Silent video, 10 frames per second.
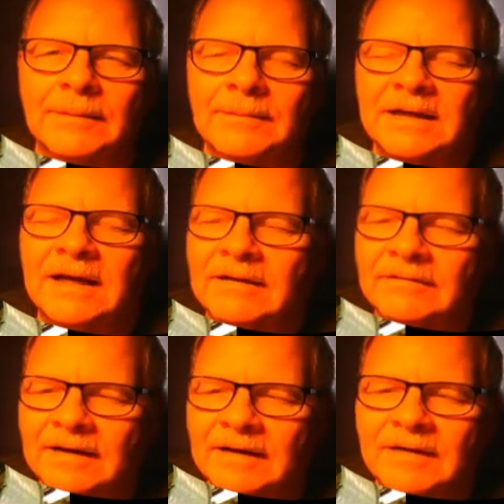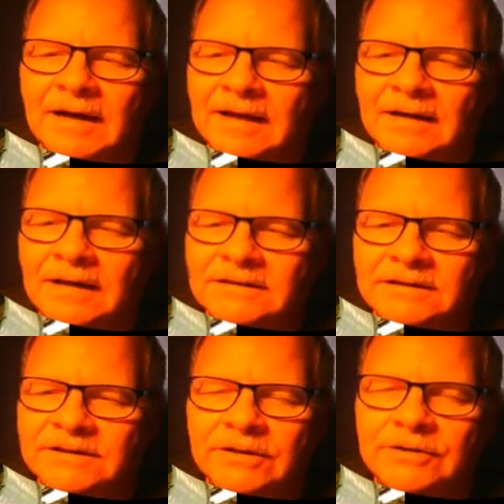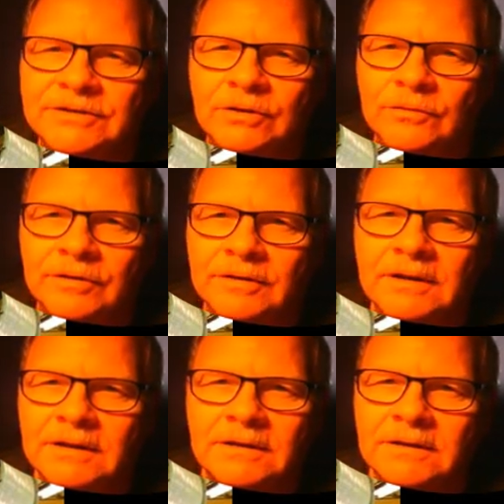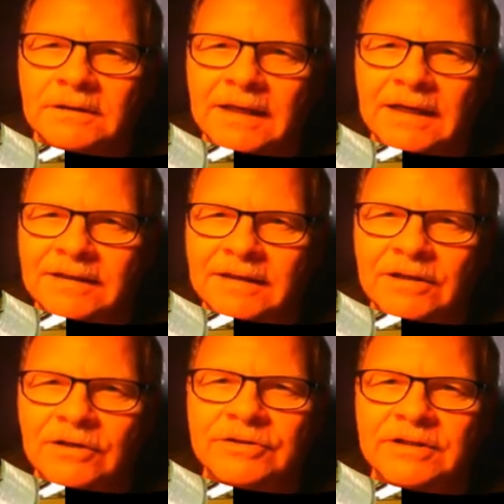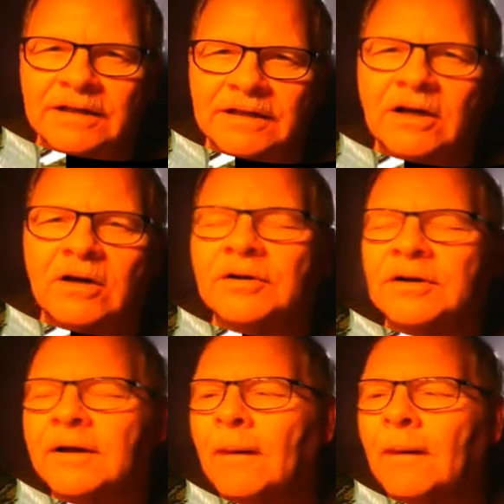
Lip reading: I mean, I had lots of students over the 19 years that I taught.